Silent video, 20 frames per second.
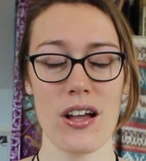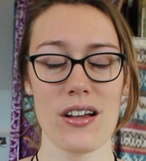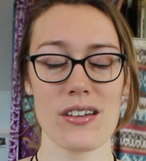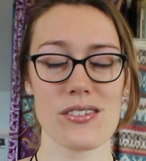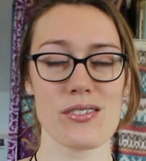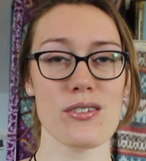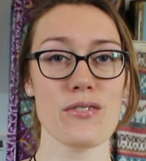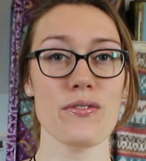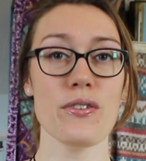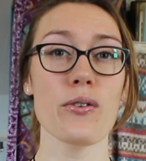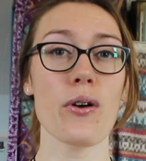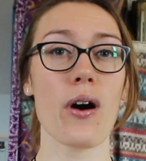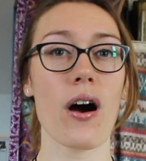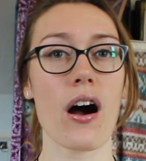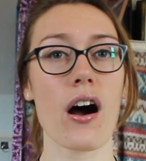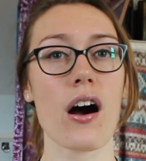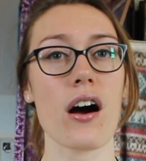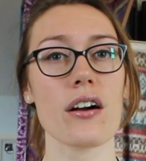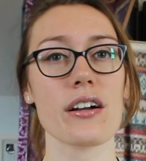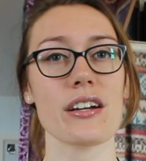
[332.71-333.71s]
So if you
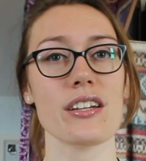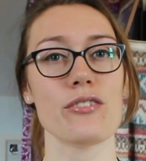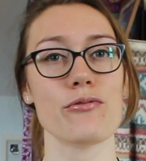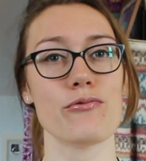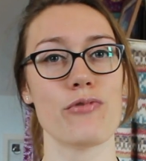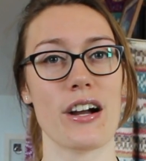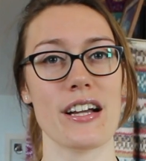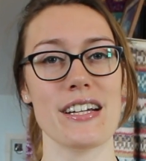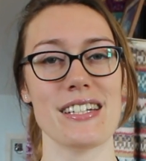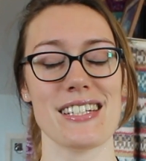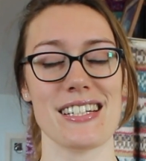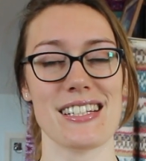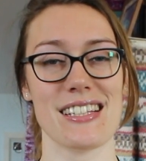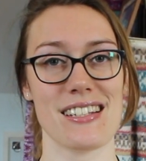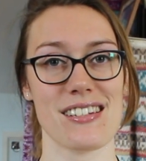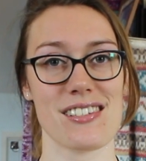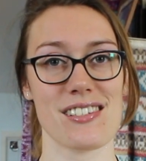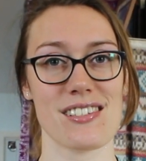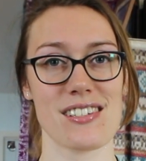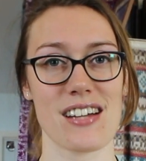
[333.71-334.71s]
are going to write in
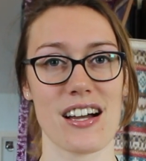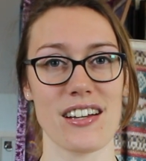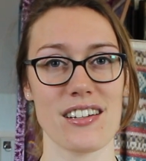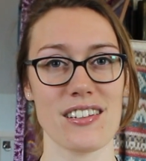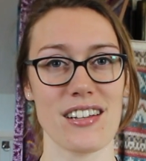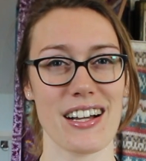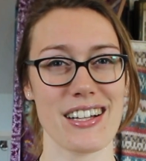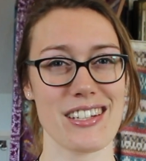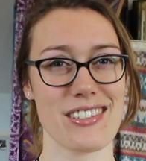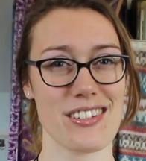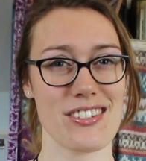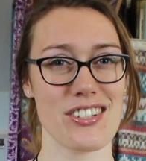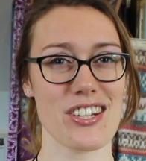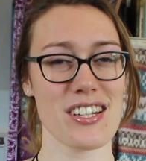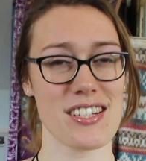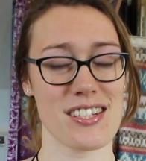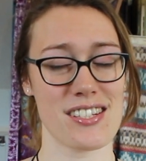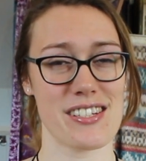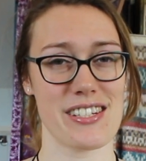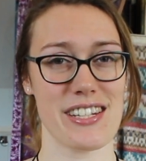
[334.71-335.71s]
this style, I'd
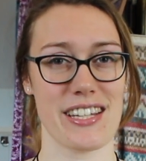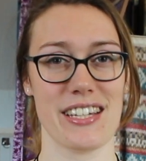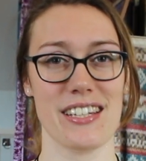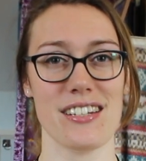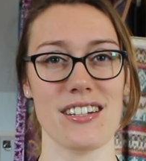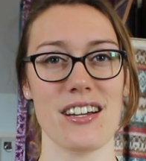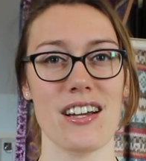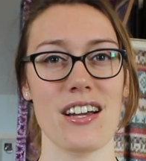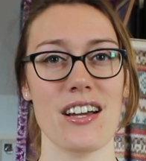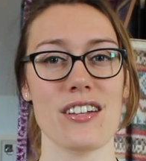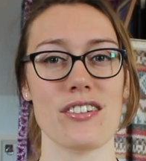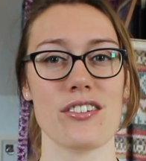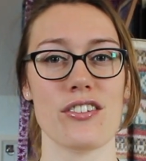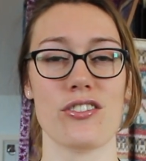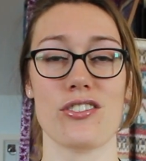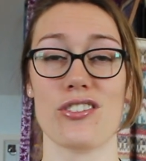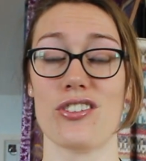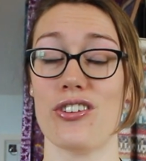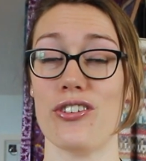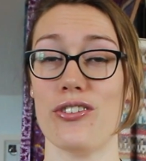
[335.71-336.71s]
suggest sticking to
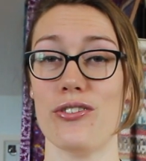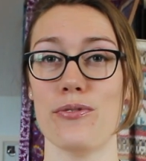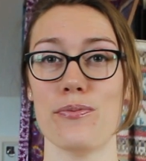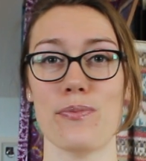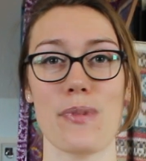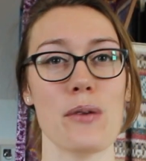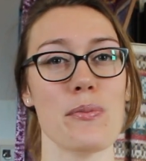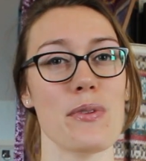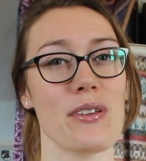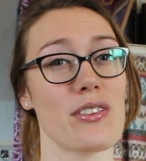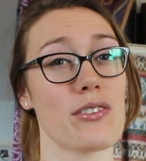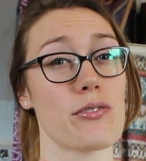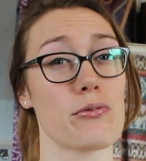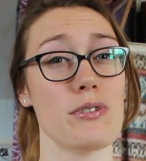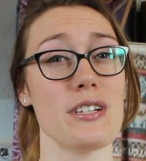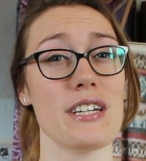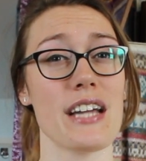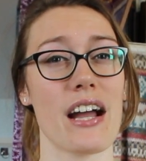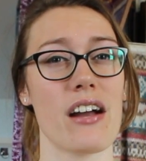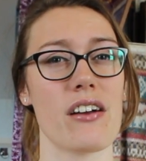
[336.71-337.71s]
2, maybe
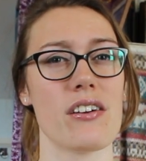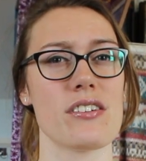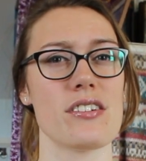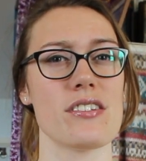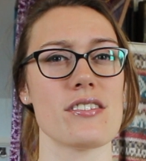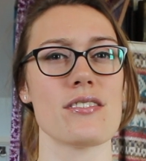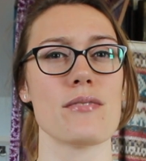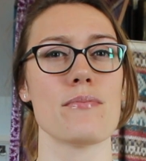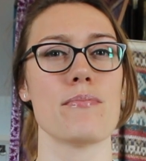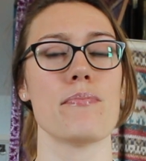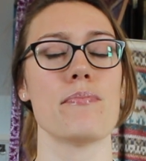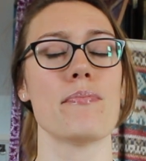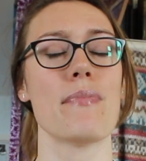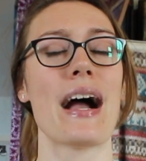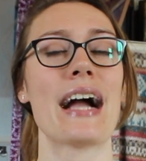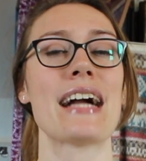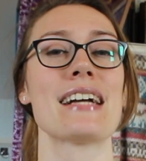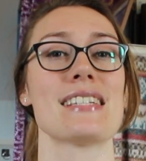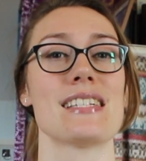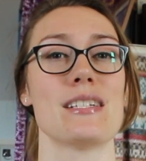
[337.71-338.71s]
3 characters
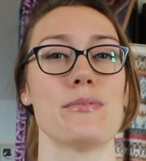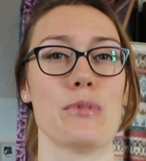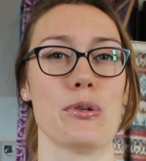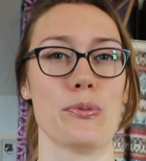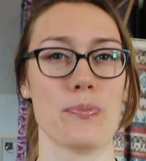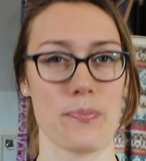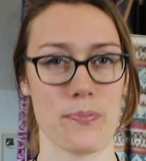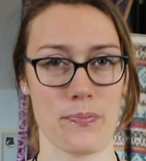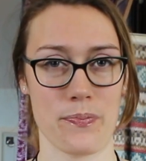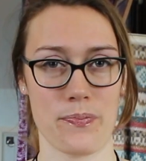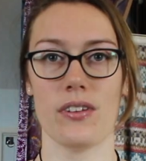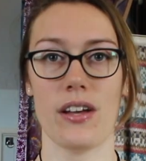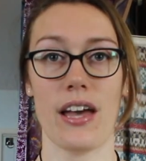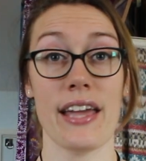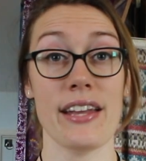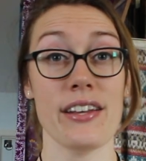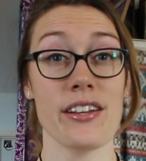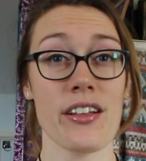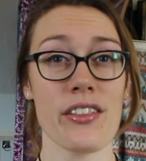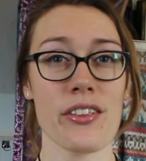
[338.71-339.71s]
maximum.
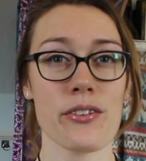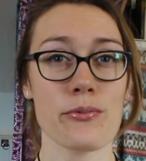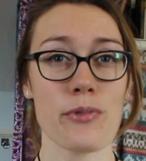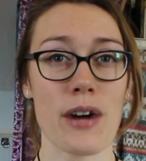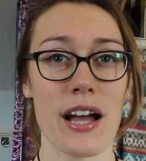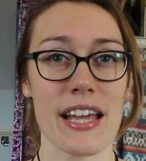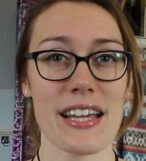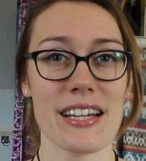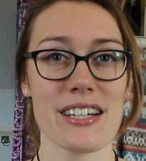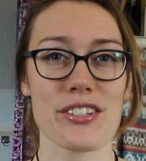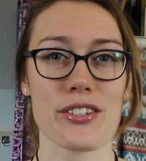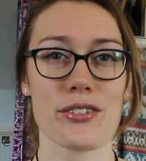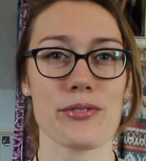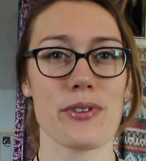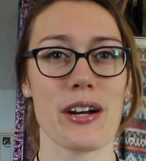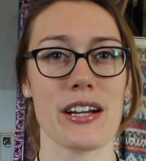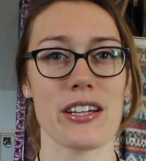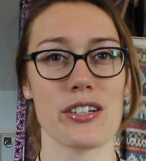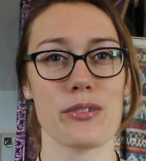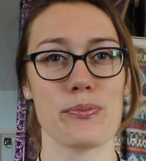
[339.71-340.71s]
Another way to
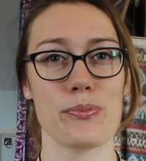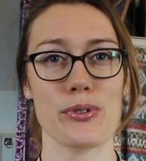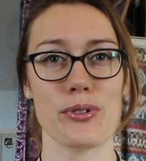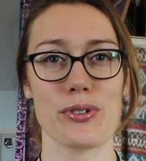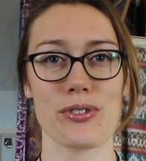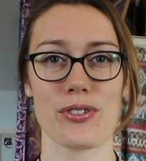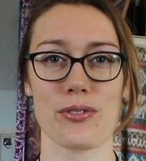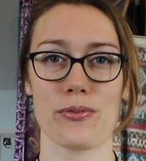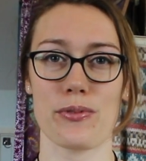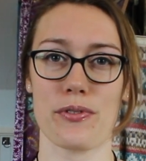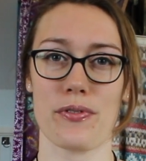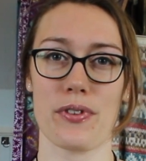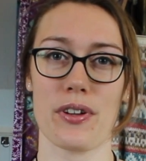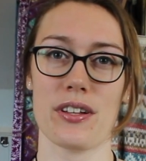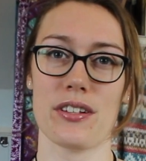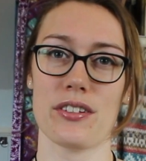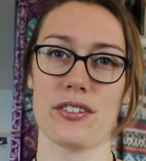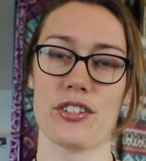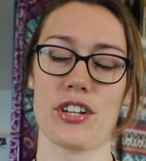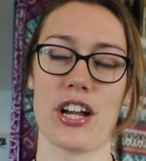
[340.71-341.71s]
write your books with
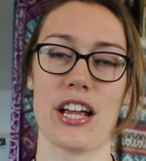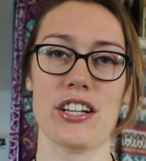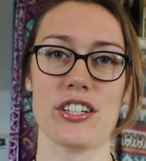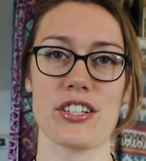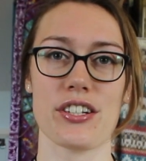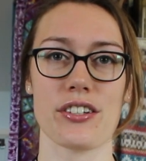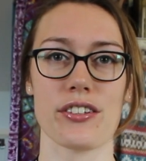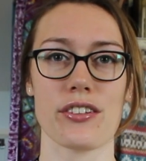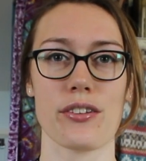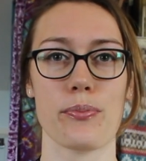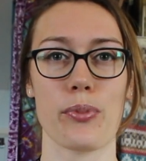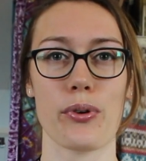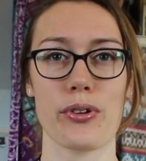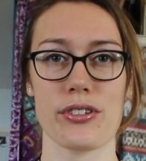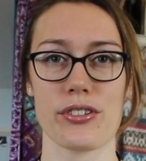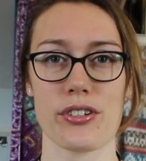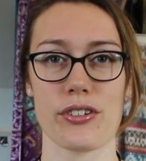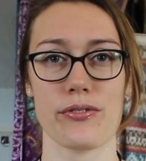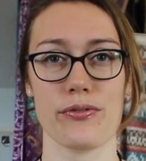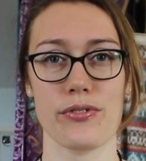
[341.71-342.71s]
changing the
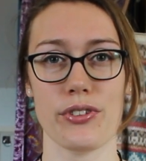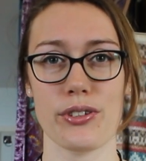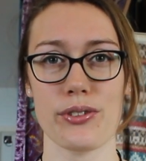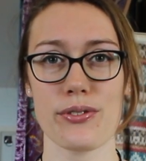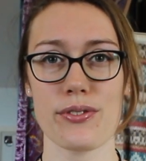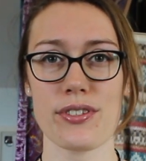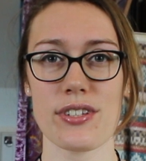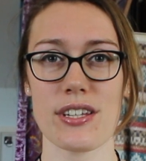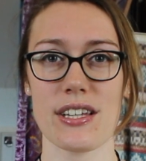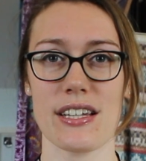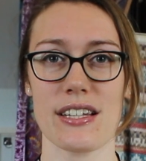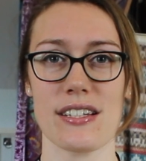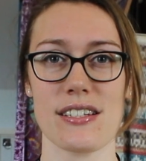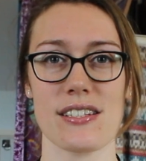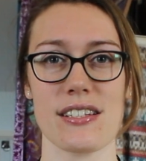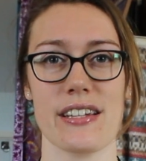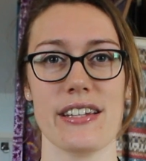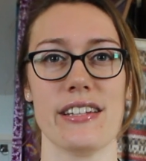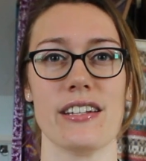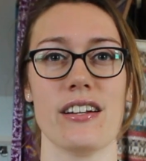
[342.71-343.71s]
point of views
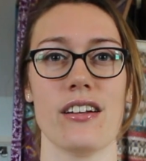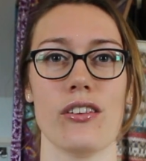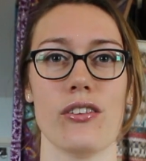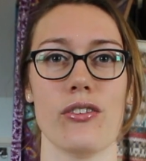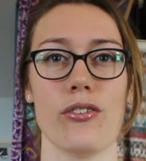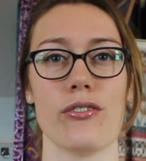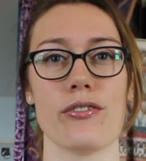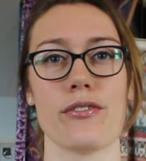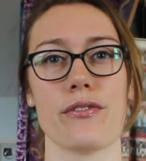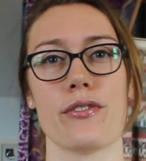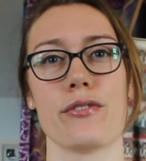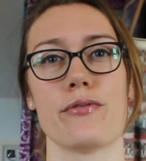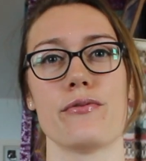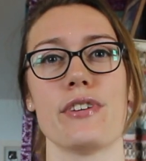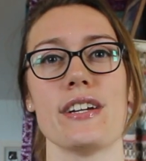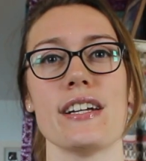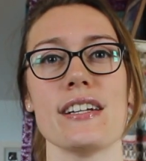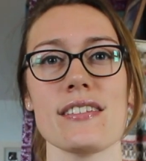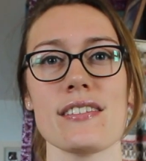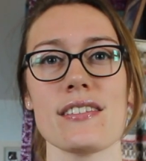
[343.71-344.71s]
is in Lord of the
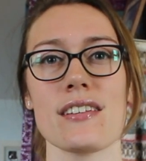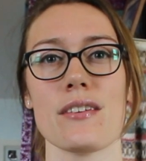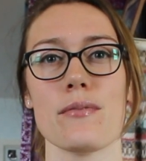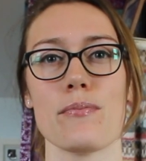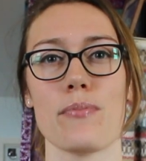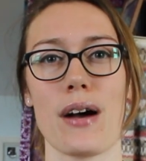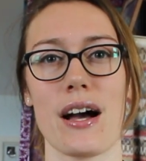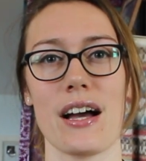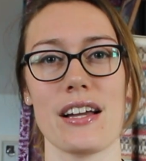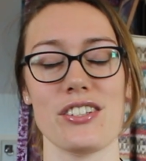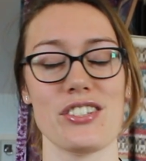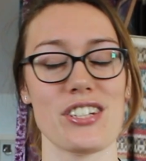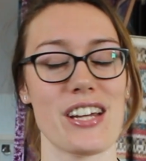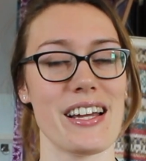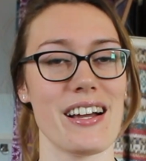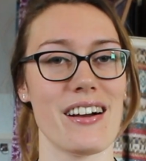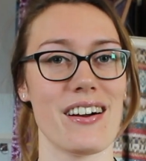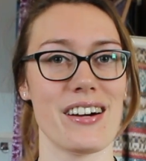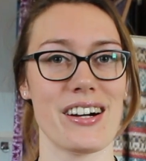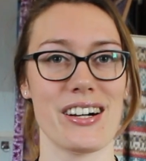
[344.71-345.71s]
Rings by
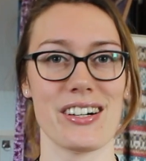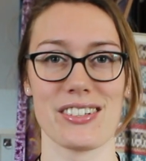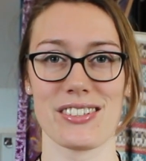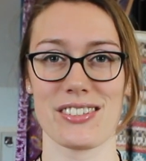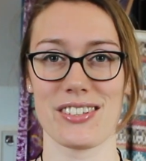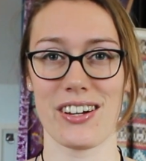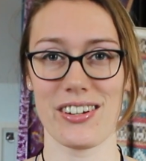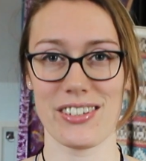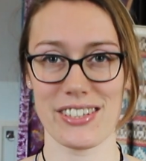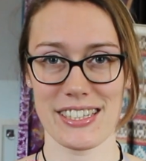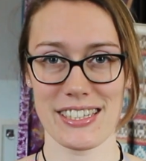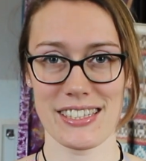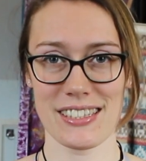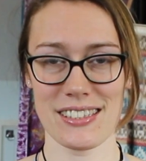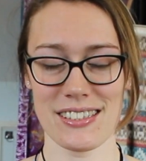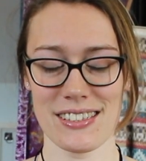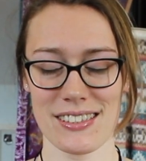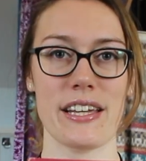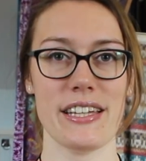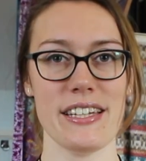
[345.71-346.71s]
J.R.R. Tolkien.
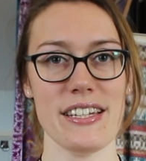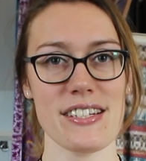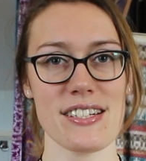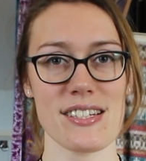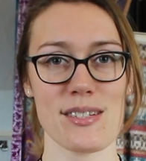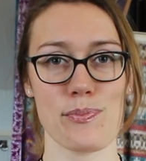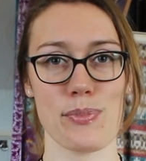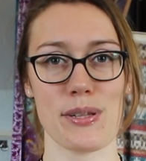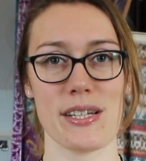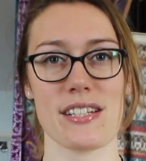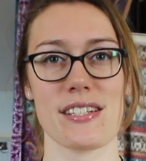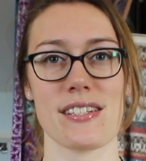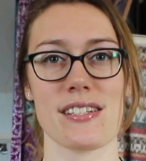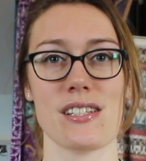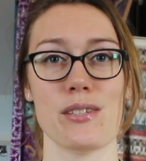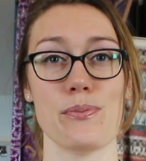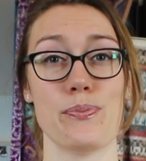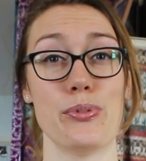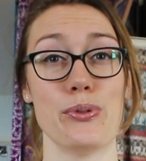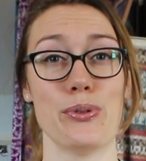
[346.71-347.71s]
He splits
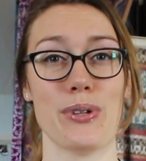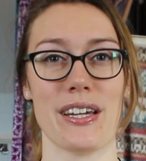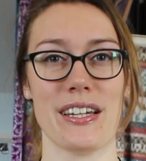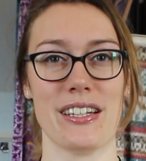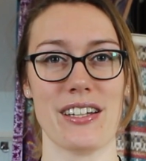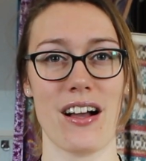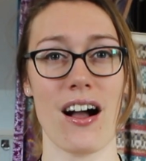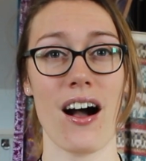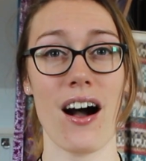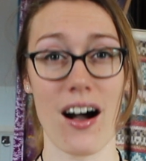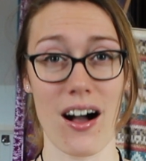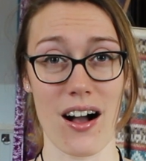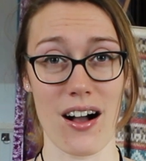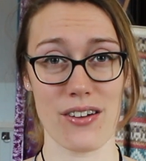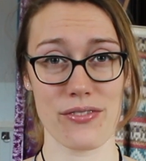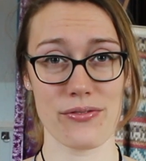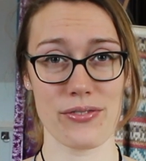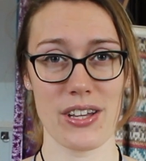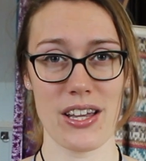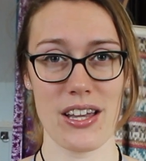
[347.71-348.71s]
the book in half.